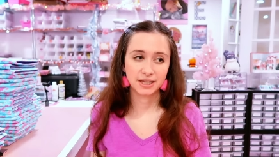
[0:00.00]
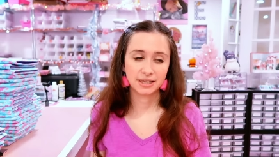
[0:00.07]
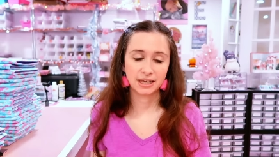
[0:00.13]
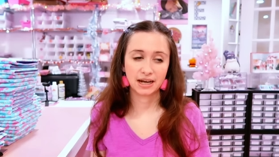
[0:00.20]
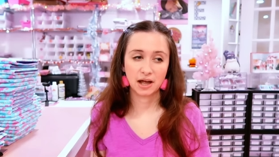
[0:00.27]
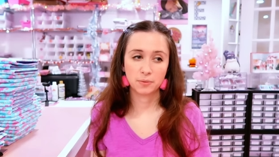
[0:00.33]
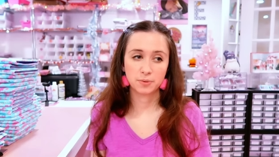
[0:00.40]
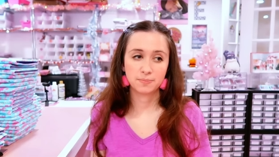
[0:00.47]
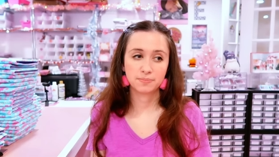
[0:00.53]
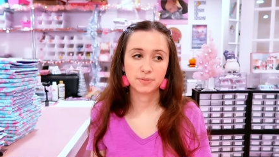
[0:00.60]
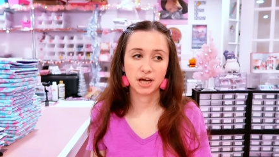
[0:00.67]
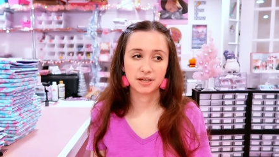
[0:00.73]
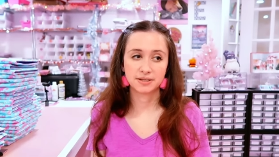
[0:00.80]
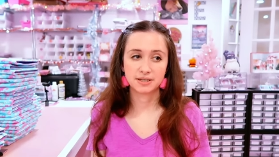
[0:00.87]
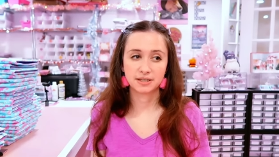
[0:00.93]
And then I would
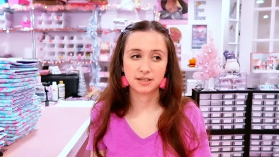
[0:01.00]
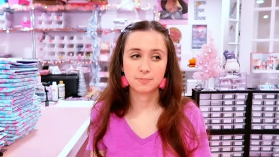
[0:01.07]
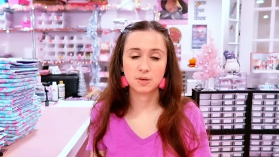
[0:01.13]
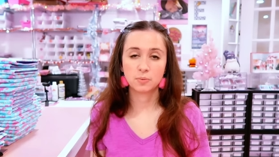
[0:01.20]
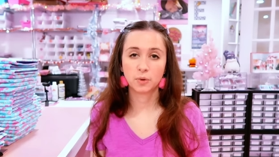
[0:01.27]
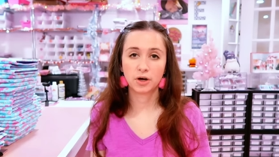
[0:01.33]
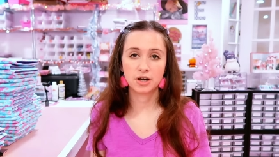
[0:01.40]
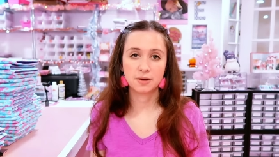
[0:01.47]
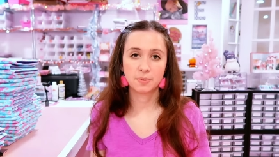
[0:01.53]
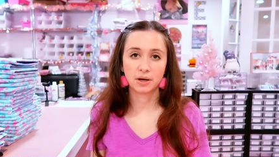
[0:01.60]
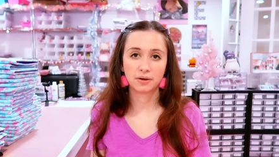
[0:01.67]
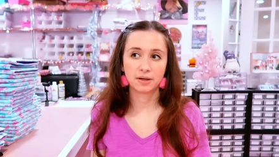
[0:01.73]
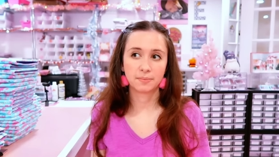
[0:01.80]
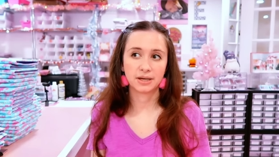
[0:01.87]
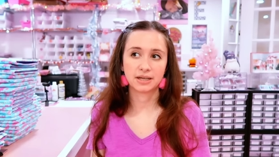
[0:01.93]
constantly be worried
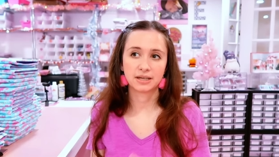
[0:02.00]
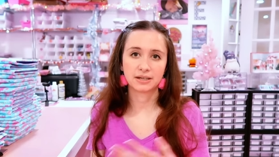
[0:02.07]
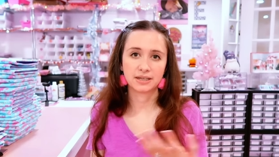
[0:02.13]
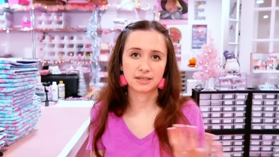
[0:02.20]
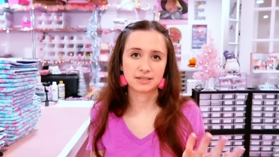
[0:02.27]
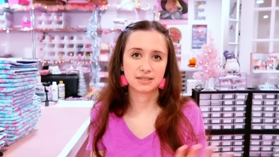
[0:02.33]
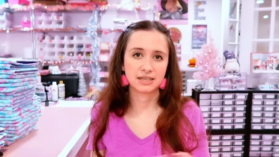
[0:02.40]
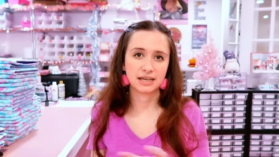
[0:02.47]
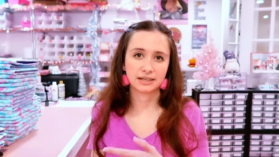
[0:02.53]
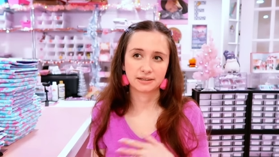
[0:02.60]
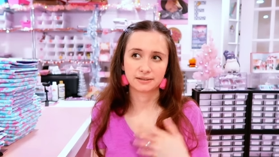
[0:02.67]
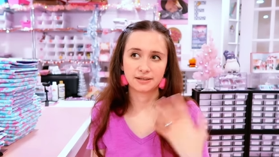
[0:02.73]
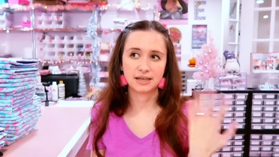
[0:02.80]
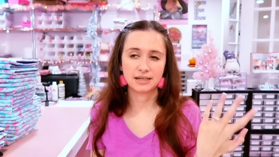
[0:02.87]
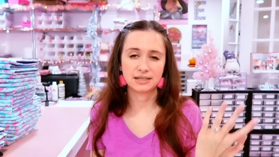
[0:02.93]
about, am I gonna get sick
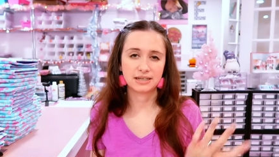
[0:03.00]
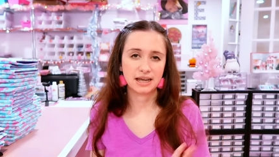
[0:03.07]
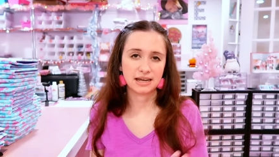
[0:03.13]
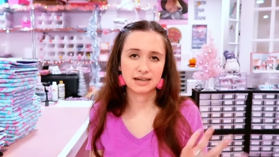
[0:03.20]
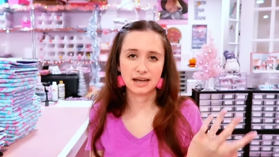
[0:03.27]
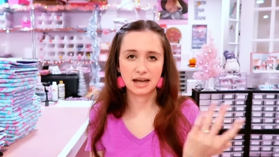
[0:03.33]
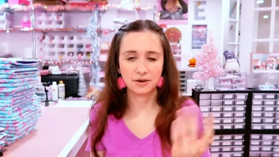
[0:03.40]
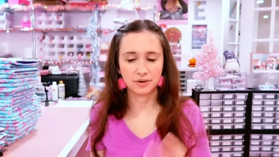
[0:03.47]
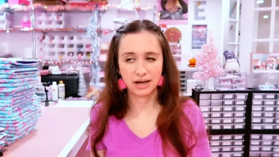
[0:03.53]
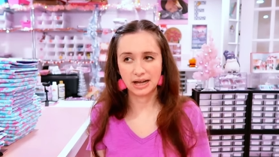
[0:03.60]
any day now?